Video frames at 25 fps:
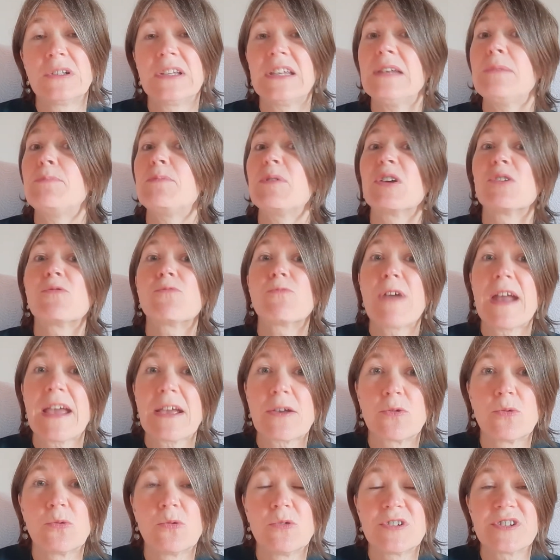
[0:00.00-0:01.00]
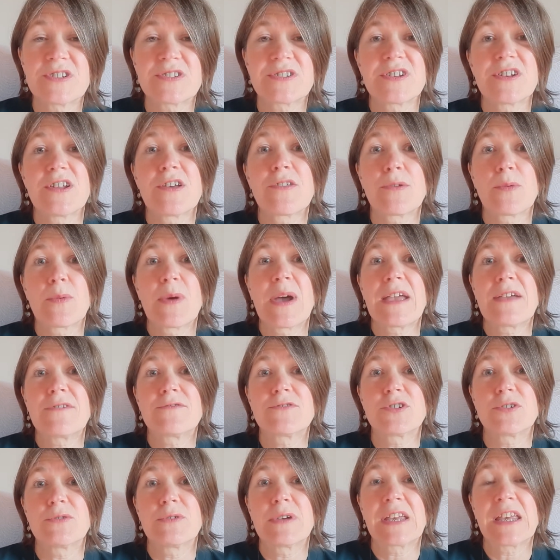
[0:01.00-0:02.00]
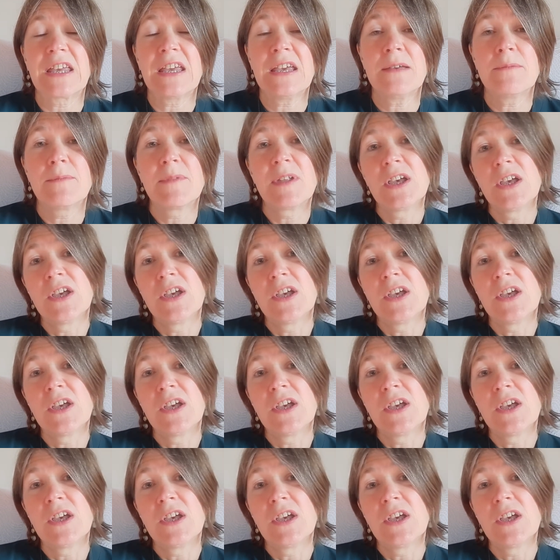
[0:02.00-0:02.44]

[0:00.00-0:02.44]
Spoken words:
keeping a record, is another way of doing it.